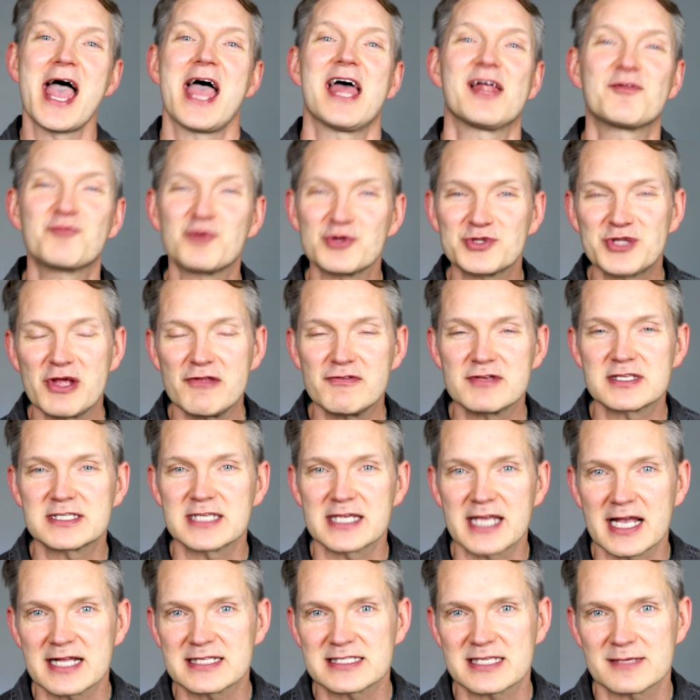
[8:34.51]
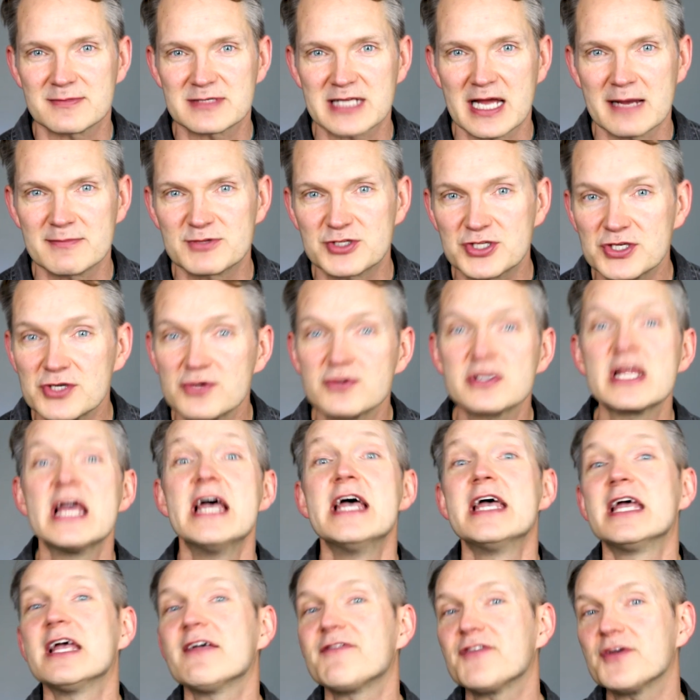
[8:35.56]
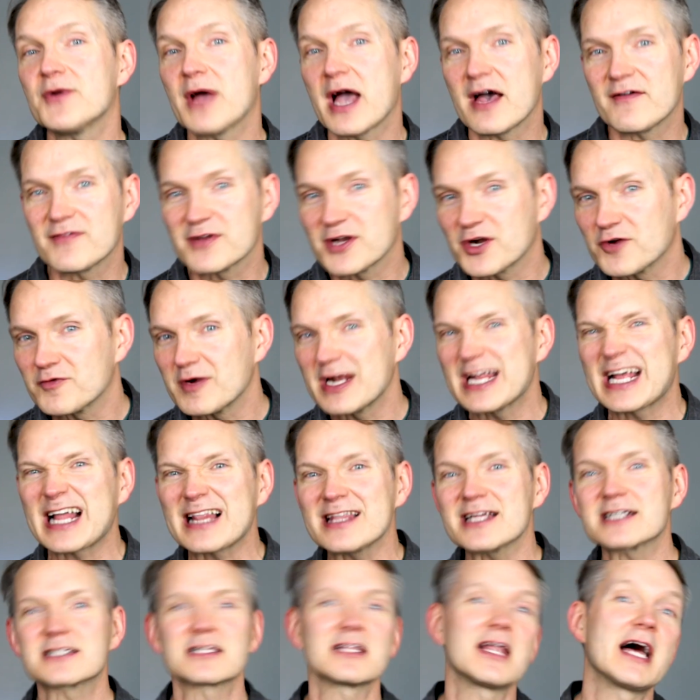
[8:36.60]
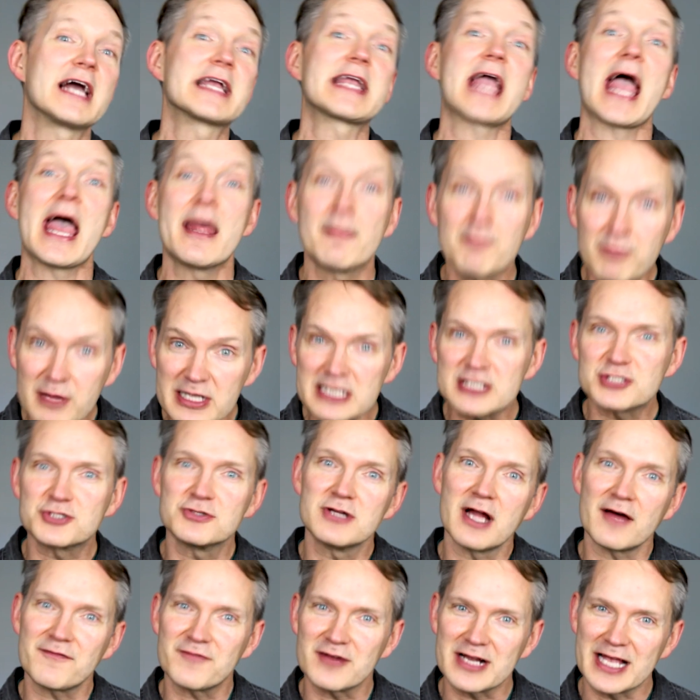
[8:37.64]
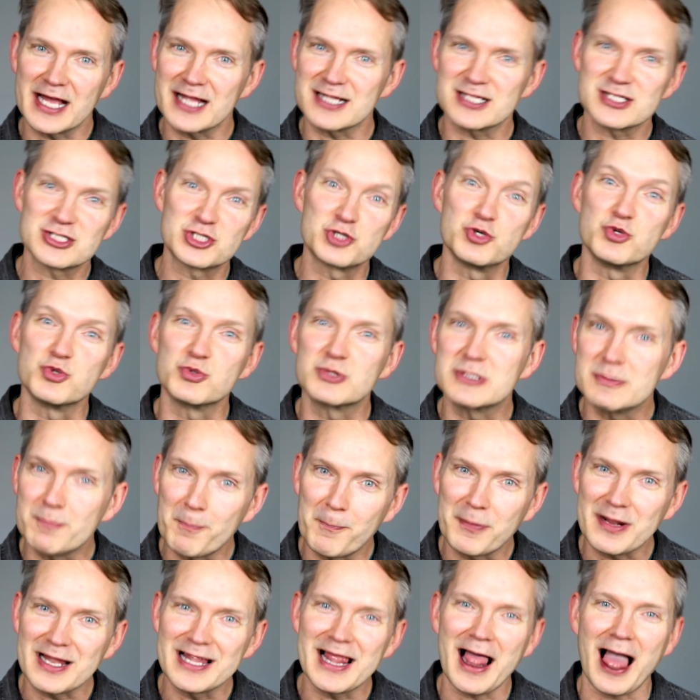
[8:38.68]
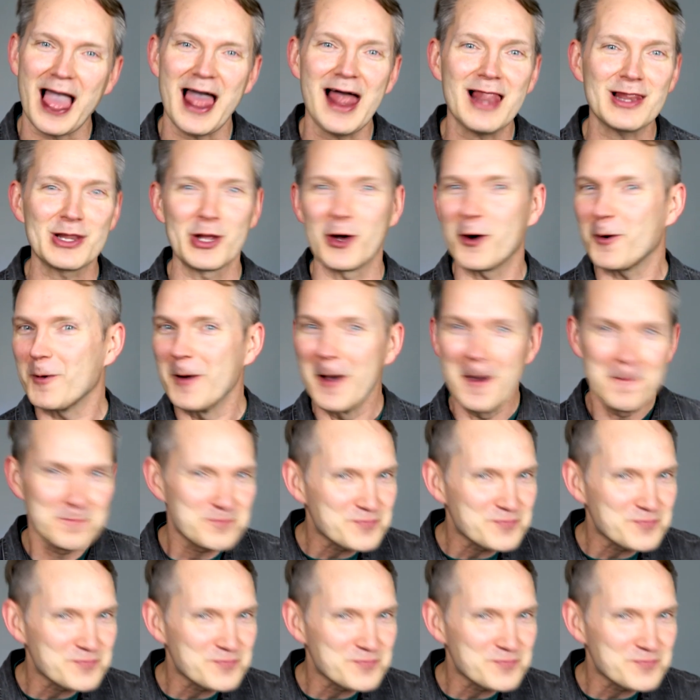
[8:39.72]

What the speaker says: and we'll do this again sometime soon. If you haven't already, click like, and please do not forget to click hello,